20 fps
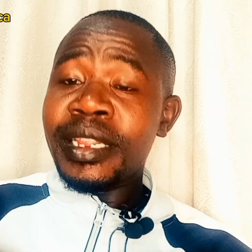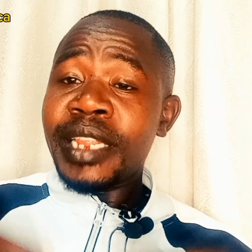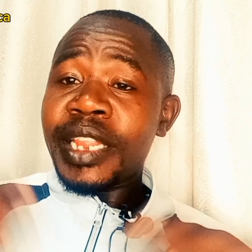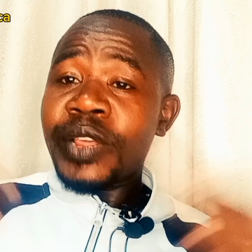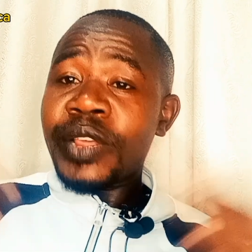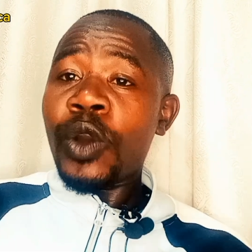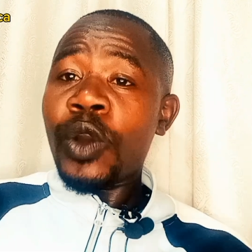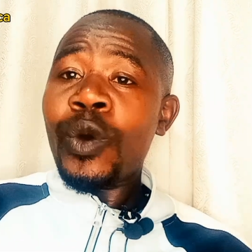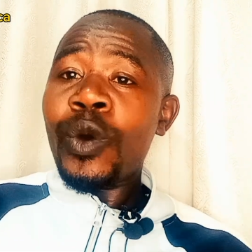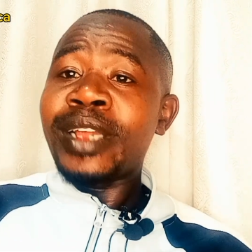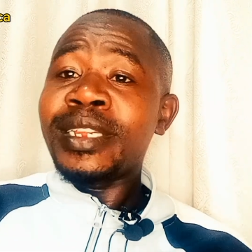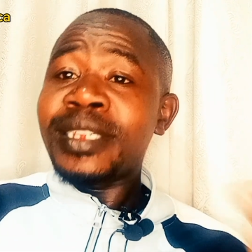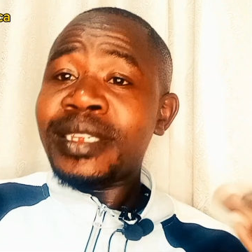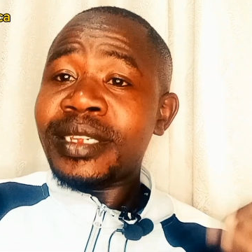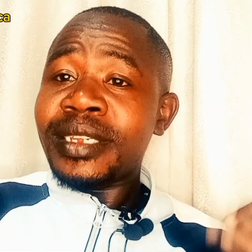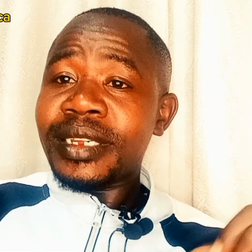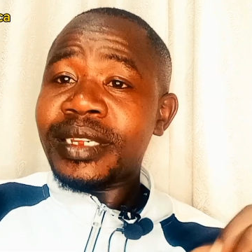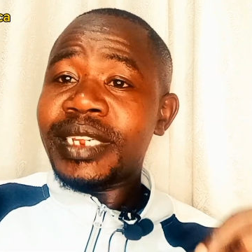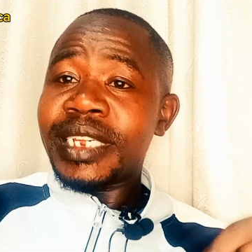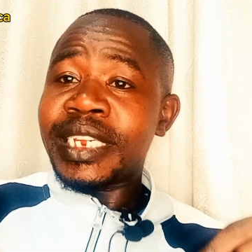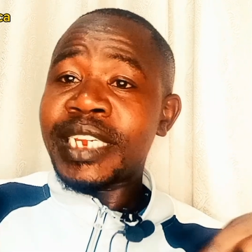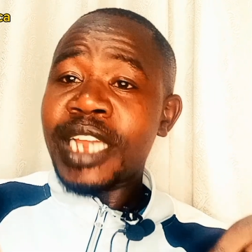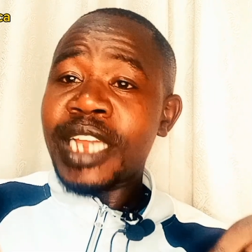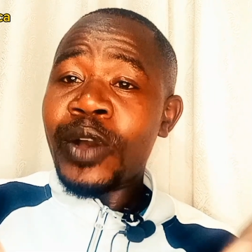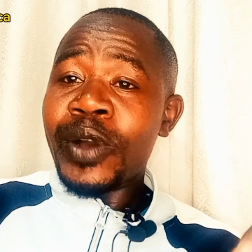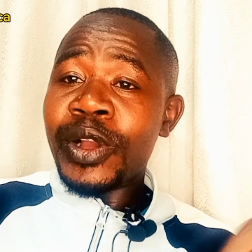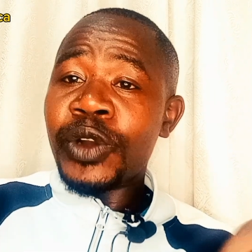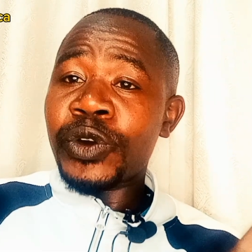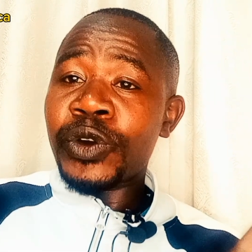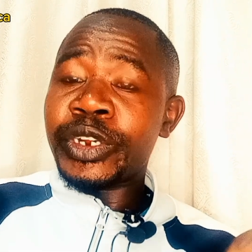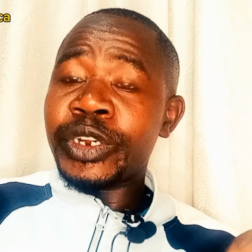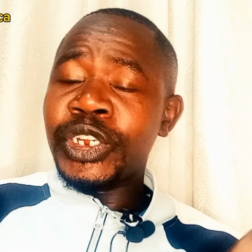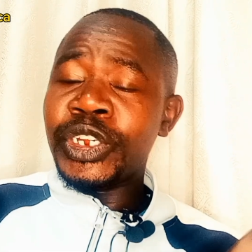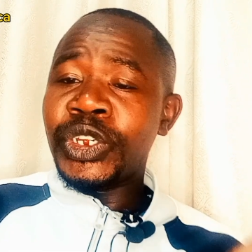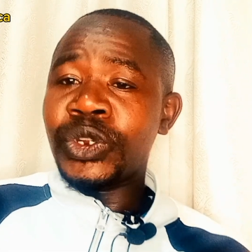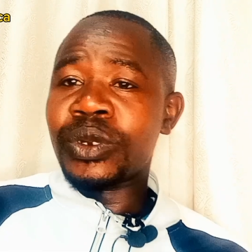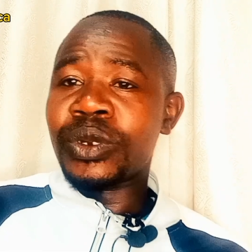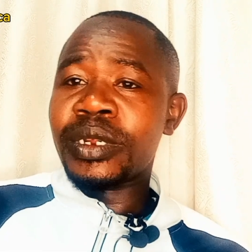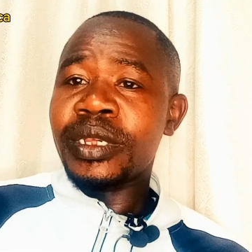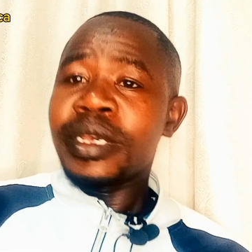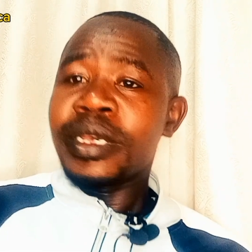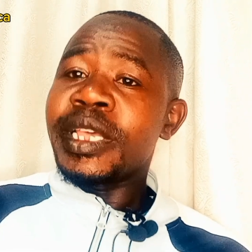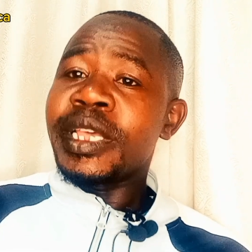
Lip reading: They were once in our condition.